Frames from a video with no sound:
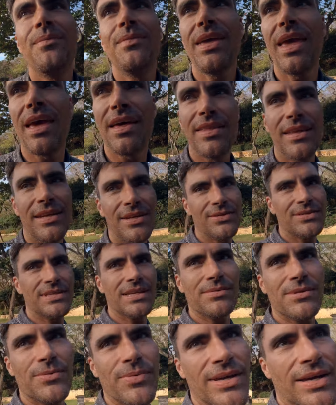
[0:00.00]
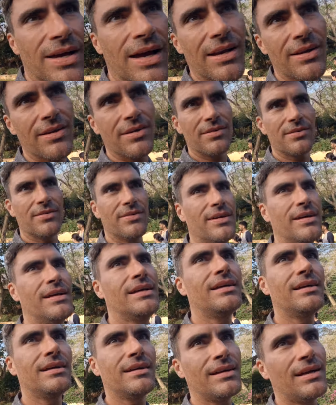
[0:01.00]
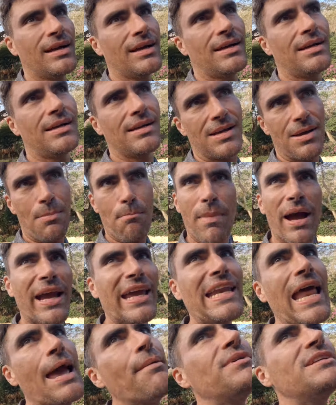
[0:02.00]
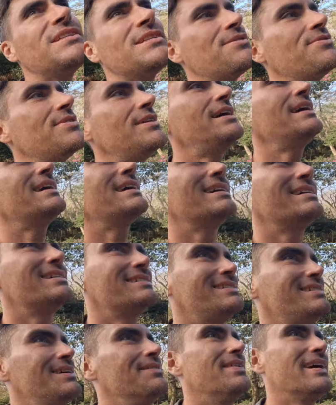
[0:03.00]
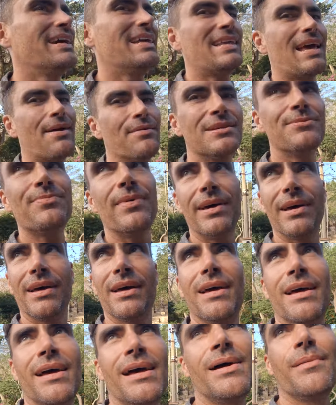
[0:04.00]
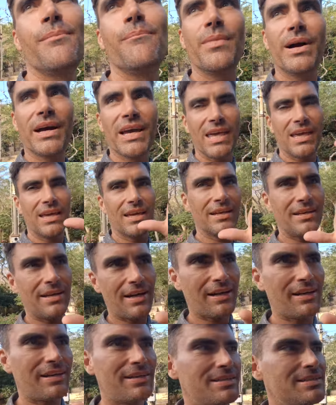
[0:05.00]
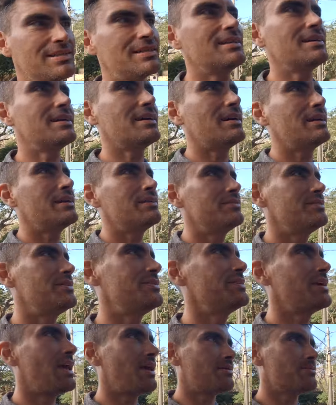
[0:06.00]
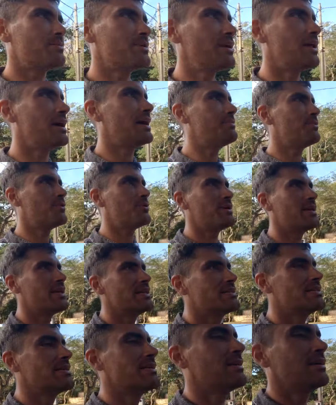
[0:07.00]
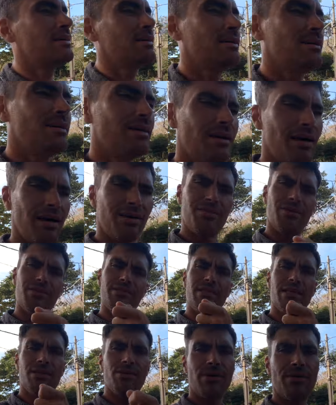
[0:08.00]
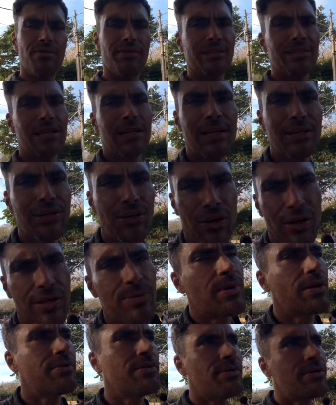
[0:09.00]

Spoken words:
But yeah, they do seem to be kind of monkey tamers, if you like. Not monkey tamers, but monkey conductors that kind of do keep them in line, more or less. I notice they do have slingshots, but I've